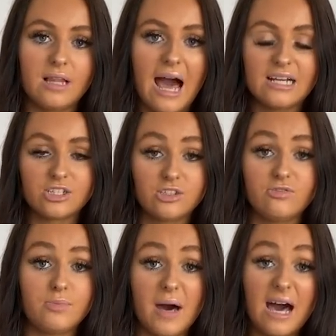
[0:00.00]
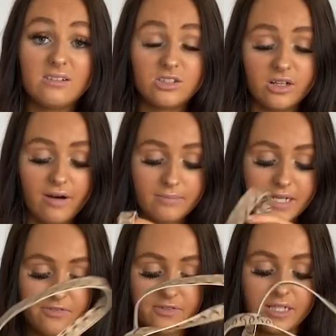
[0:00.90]
Like, I just love the pattern, so I'm
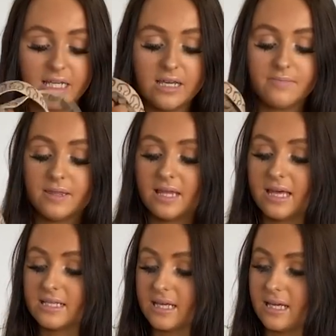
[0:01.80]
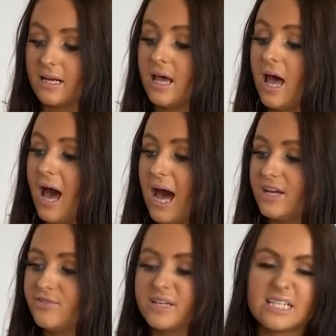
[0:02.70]
definitely keeping this, and I
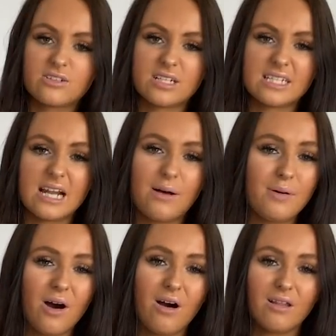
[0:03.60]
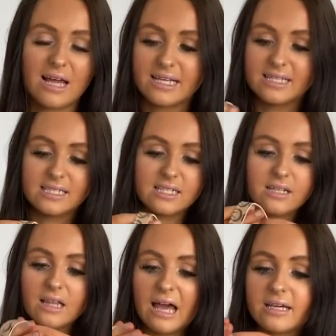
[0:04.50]
don't think it's gonna snap at all. Like, it's still
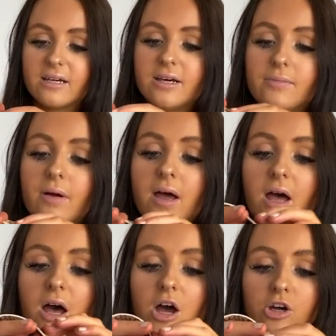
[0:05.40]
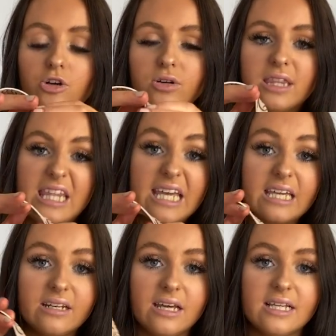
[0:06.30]
like a good
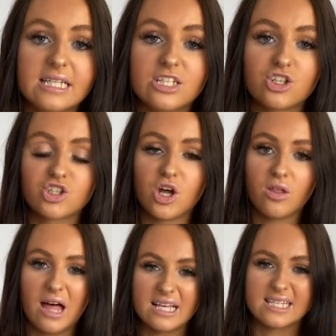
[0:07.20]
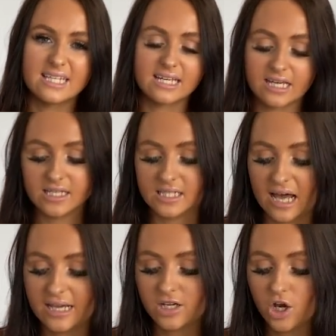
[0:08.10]
thickness. It's just not as thick as
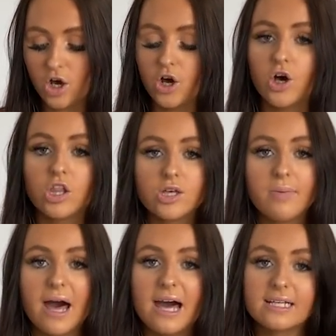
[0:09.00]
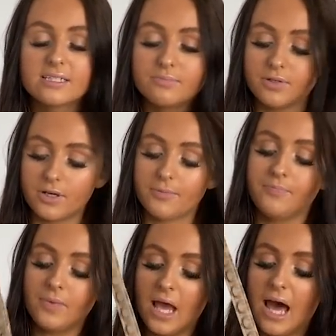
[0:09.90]
like other bags, but
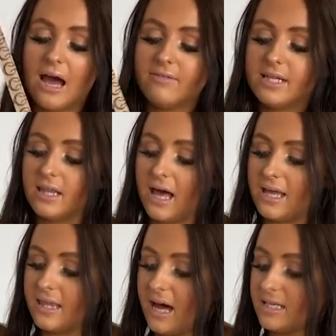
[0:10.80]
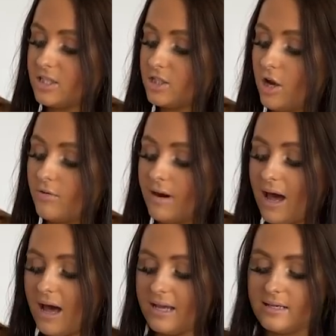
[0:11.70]
I really like that. It's so
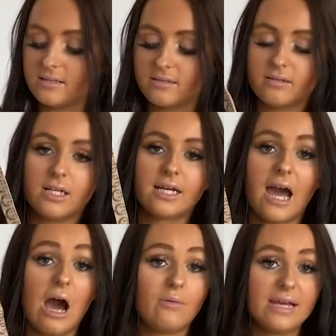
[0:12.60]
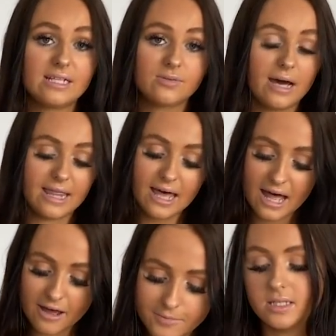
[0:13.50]
nice. Can't wait to wear
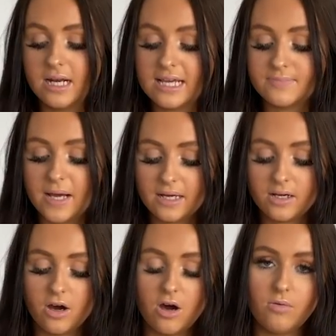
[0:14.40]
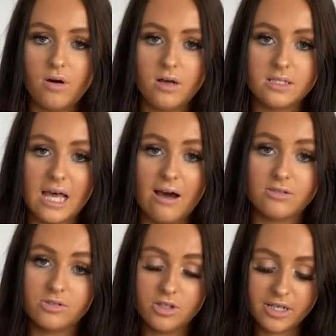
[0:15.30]
that. The next bag I got was, I
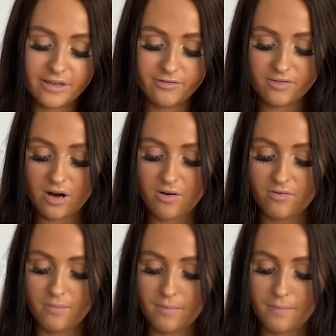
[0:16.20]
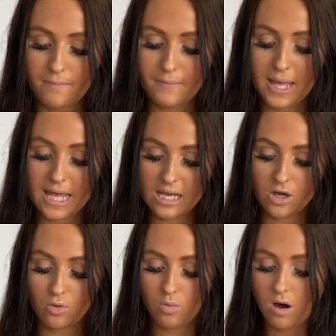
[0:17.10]
was looking for a
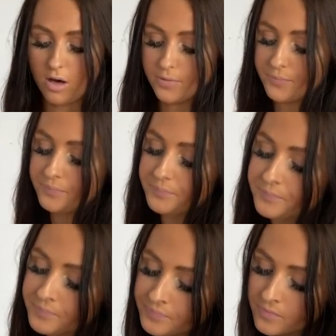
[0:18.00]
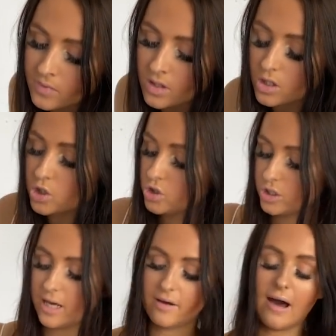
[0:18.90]
pink one. So
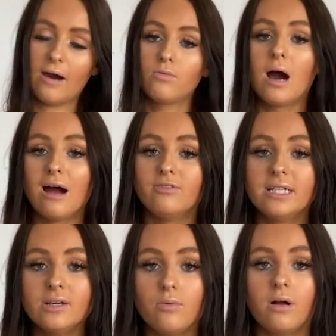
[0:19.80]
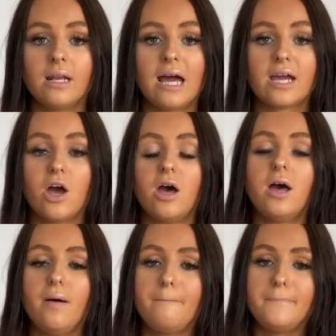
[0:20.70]
I really want like
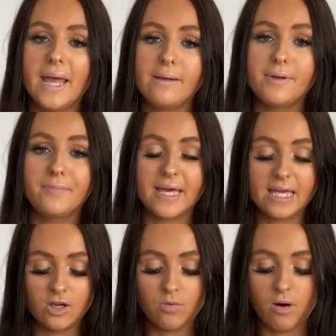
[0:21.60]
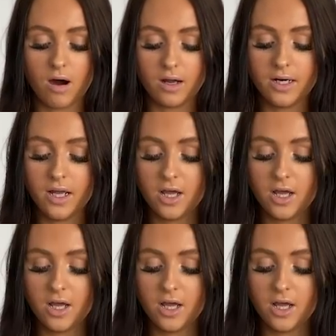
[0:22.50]
a baby pink one.